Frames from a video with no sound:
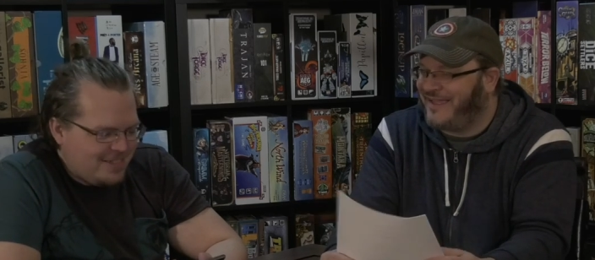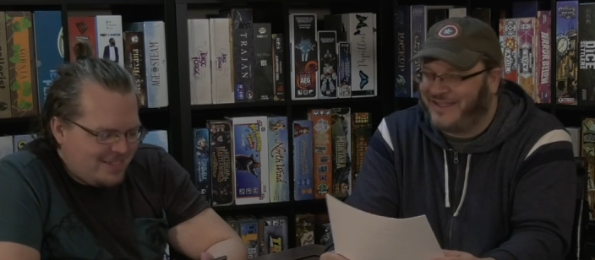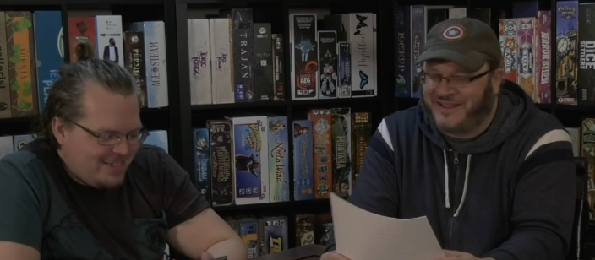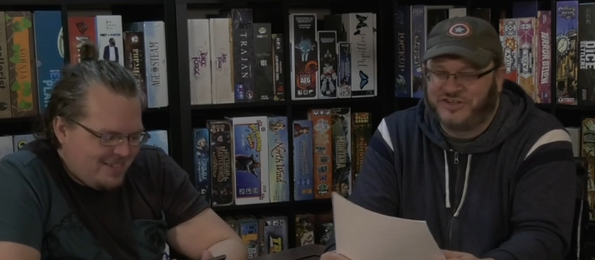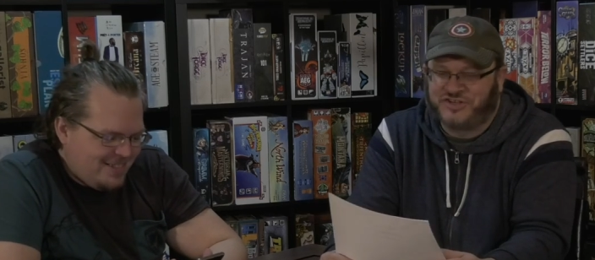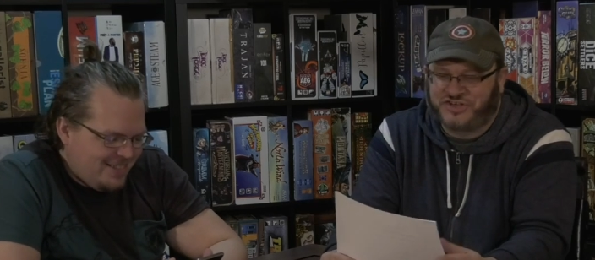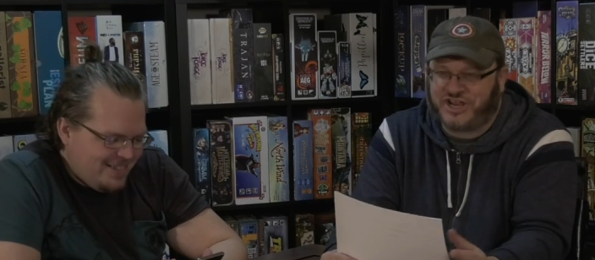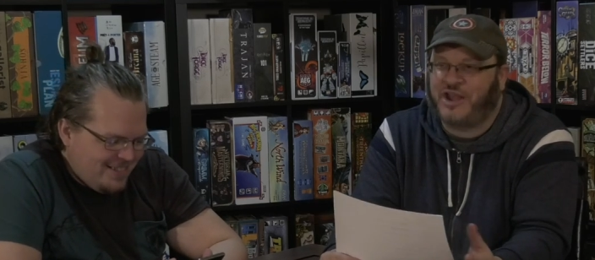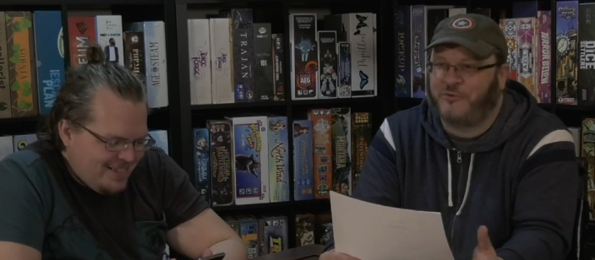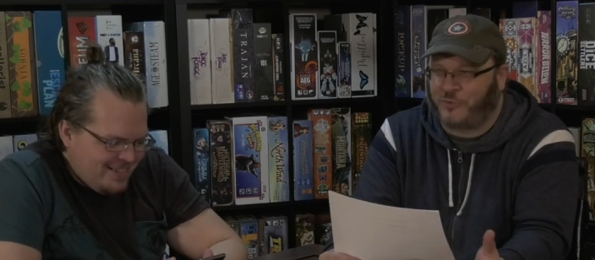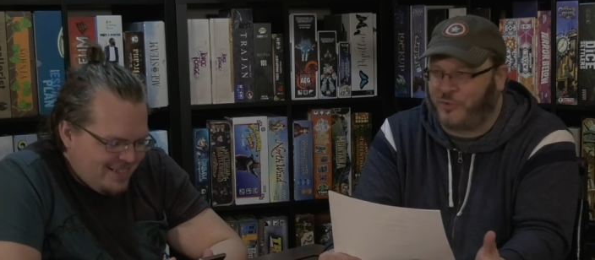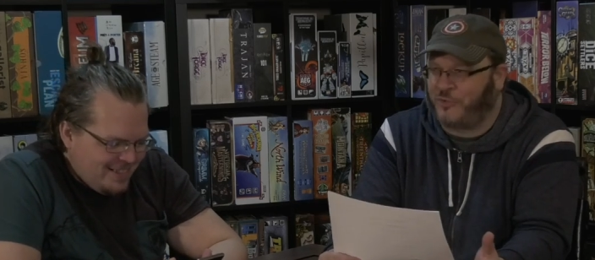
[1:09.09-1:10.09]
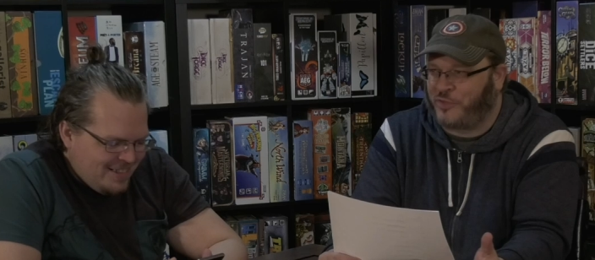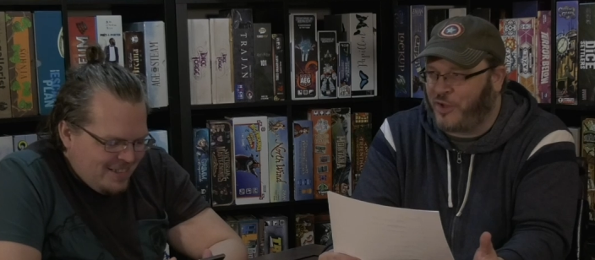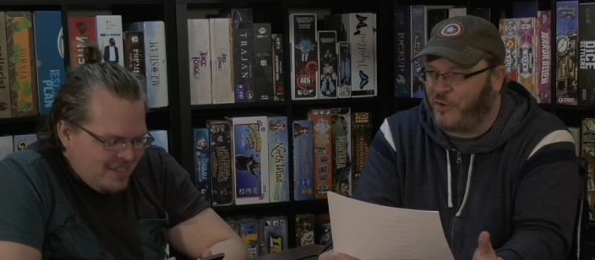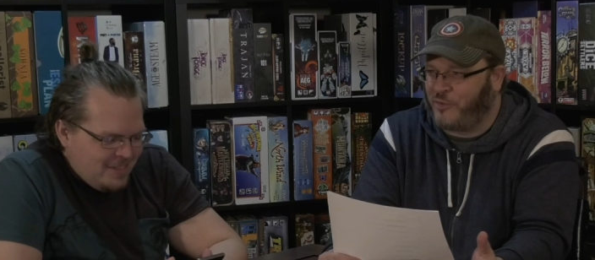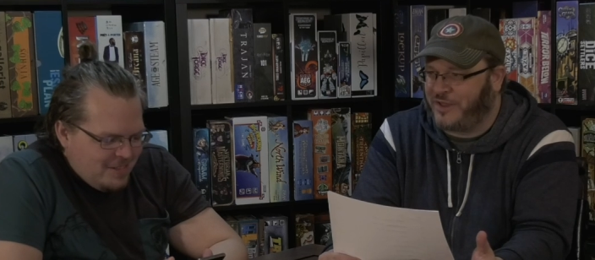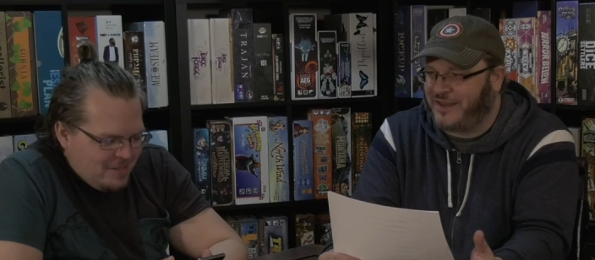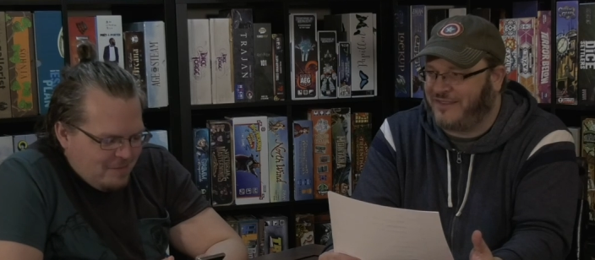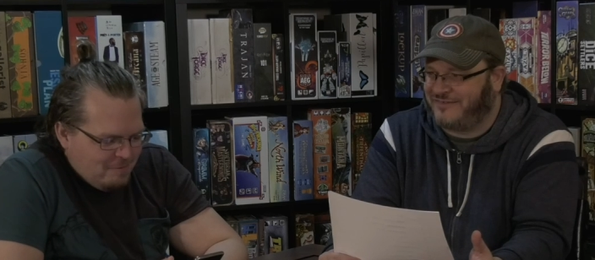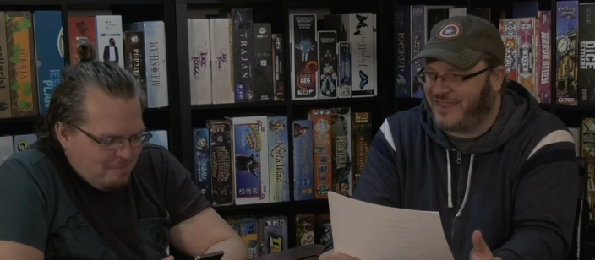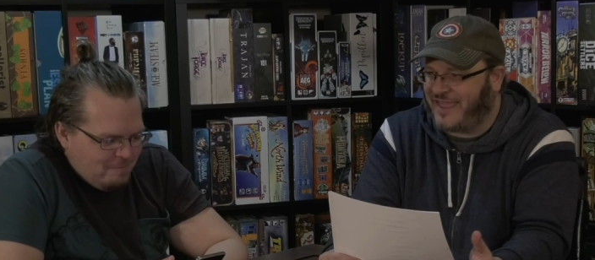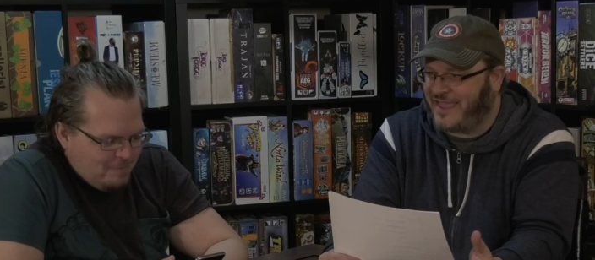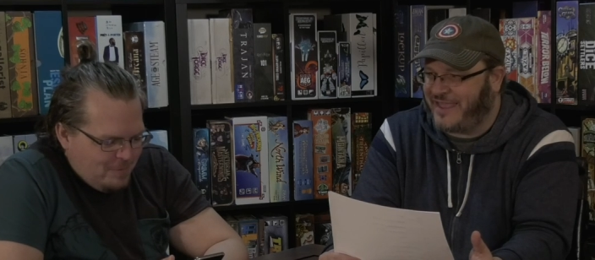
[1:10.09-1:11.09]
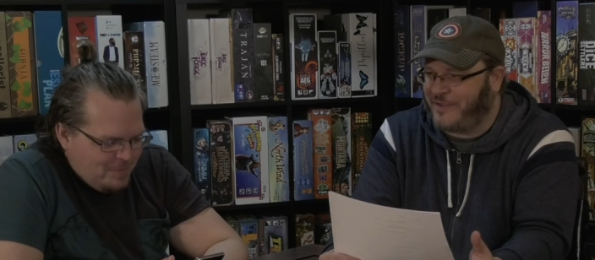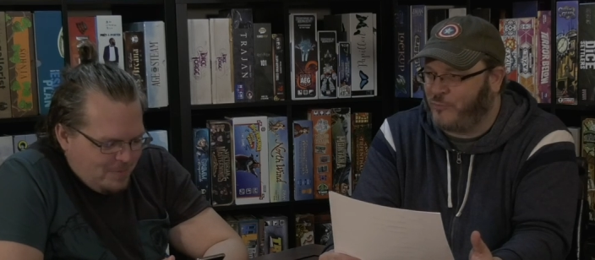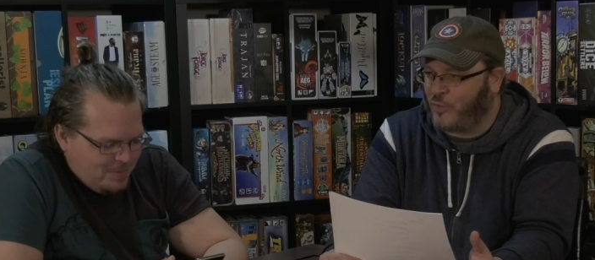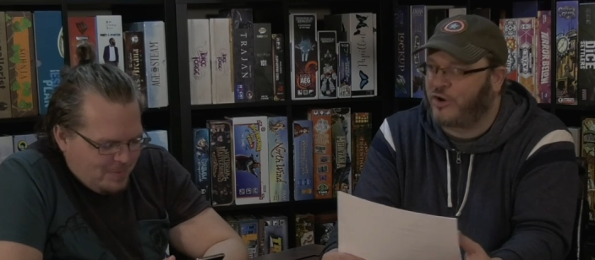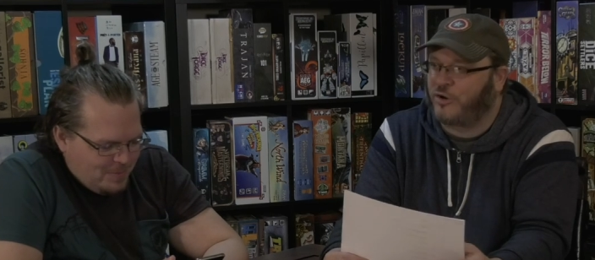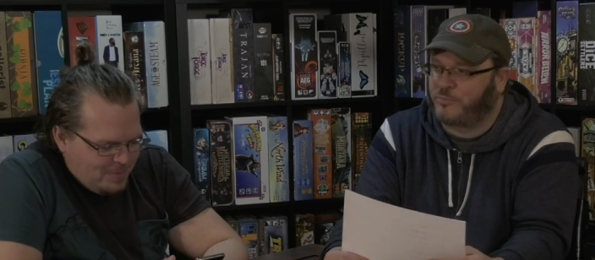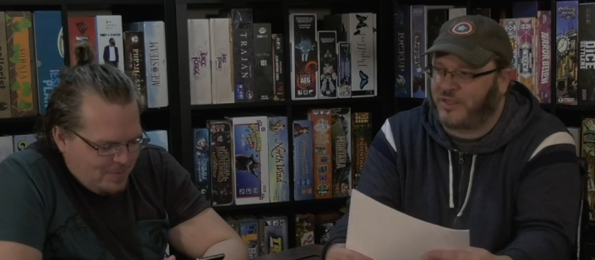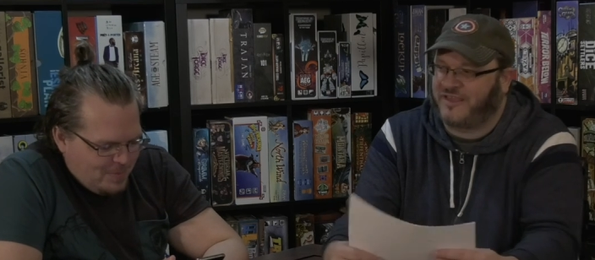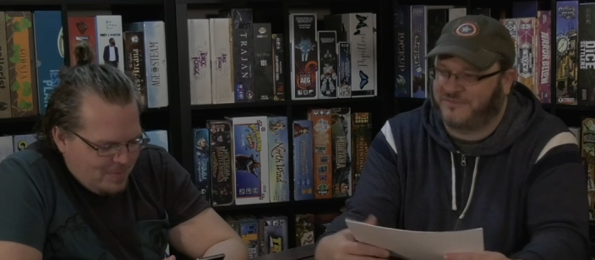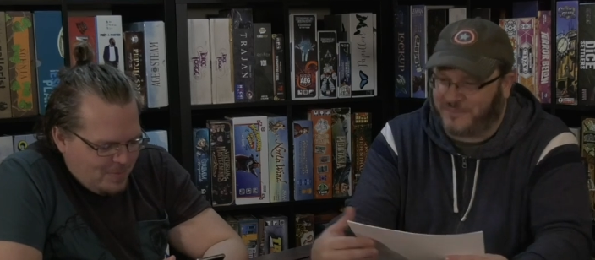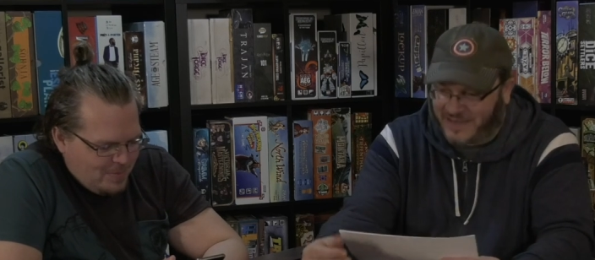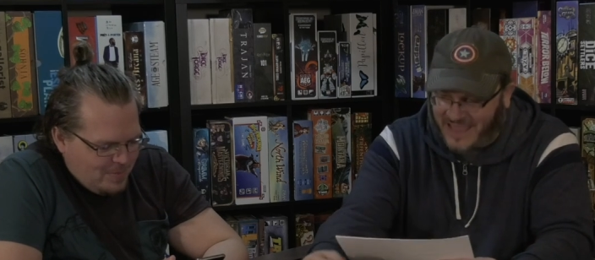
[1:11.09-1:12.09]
Speaker 1: In general, though, it is a worker placement